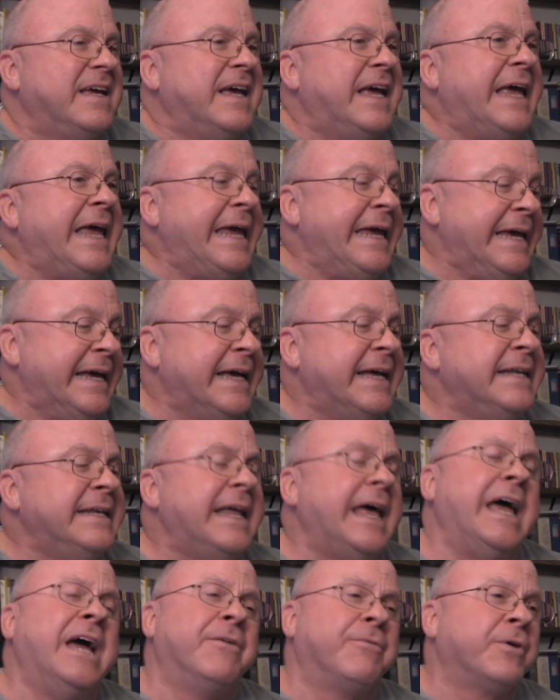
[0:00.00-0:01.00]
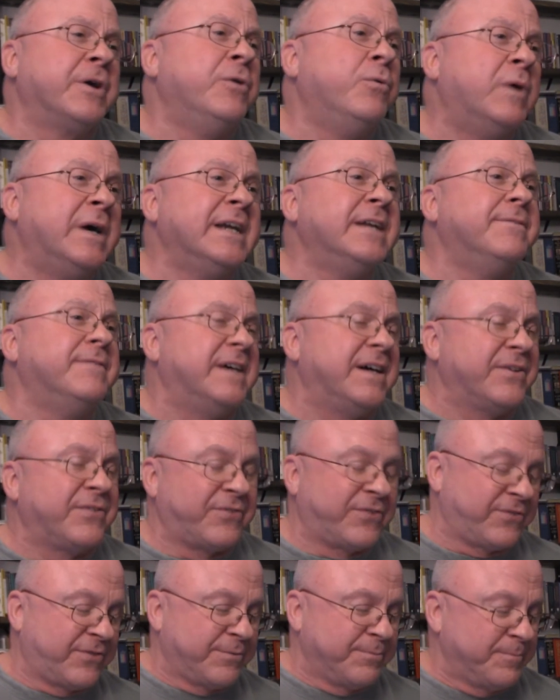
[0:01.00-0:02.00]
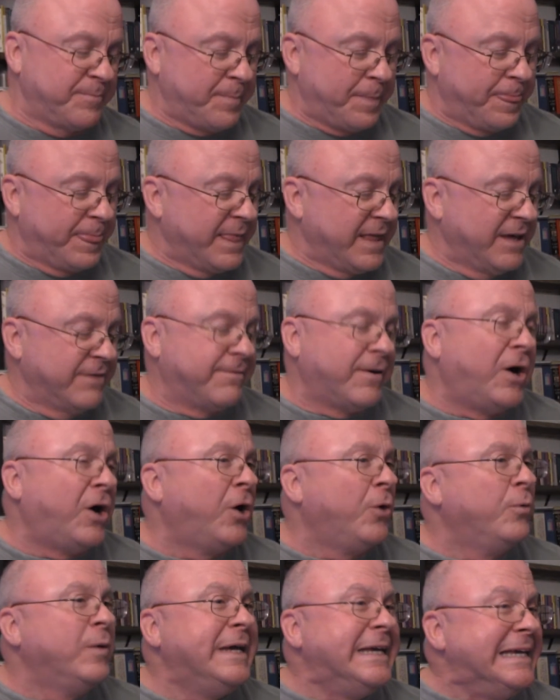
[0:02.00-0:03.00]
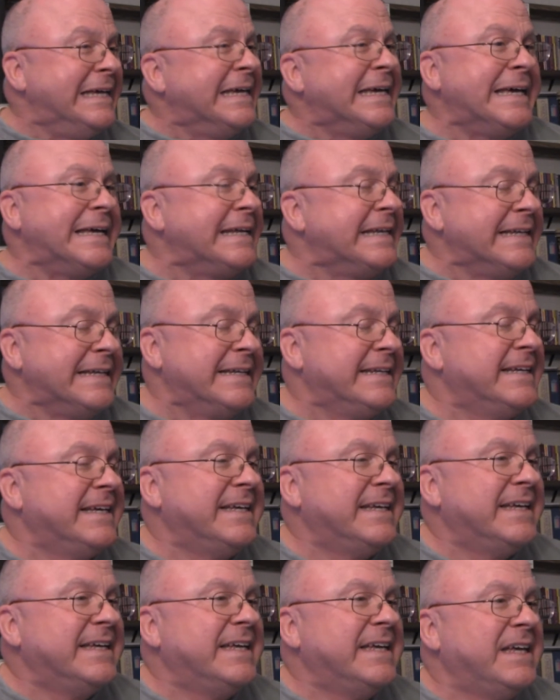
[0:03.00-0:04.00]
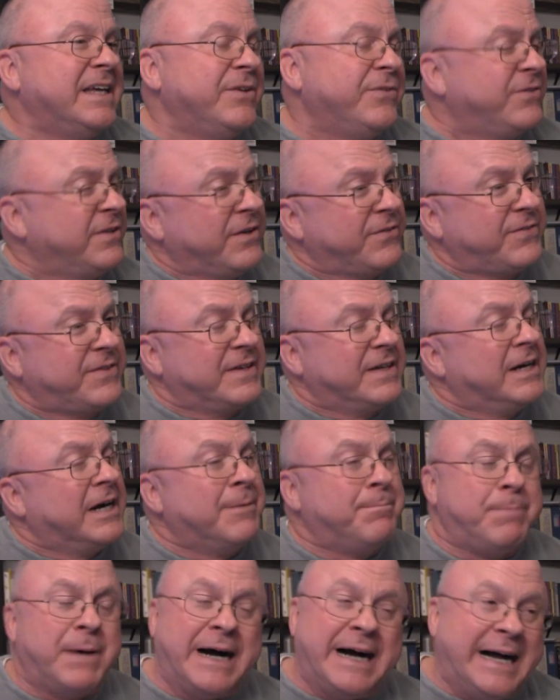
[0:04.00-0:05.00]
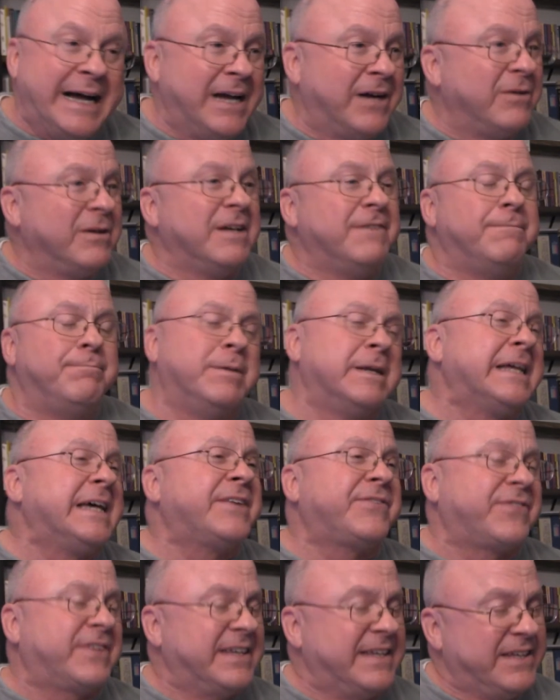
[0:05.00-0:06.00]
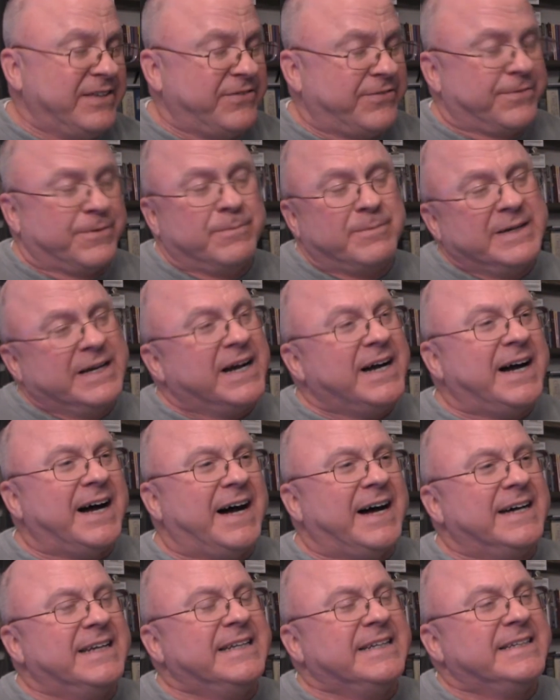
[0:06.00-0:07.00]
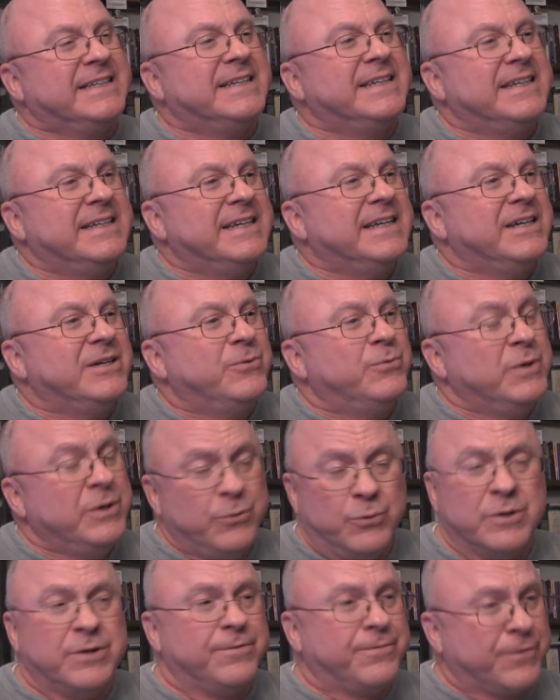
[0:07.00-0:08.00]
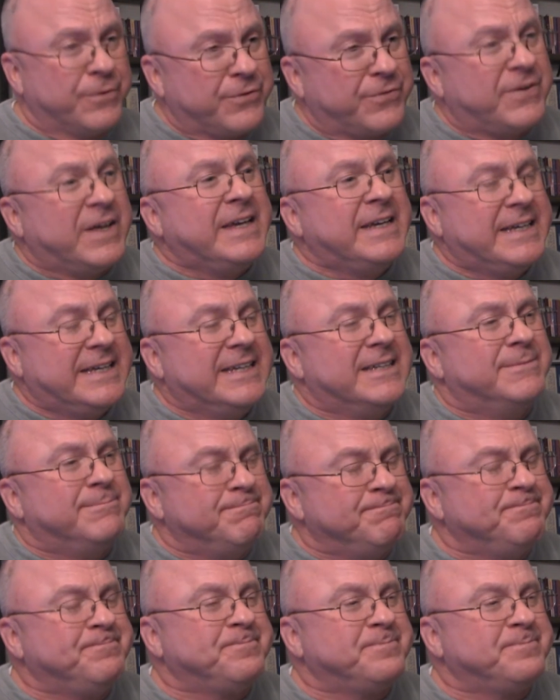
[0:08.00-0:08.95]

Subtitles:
And every one of us, if all we get is just a pile of blessings from God, we will forsake him.